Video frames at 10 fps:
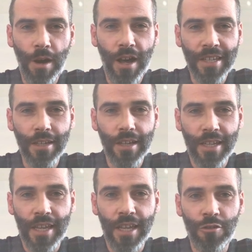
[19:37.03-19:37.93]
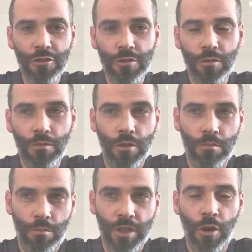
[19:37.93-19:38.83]
But I think, again, just
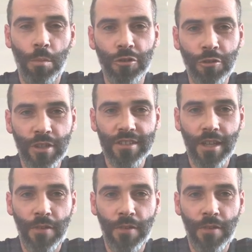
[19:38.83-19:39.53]
with the opportunities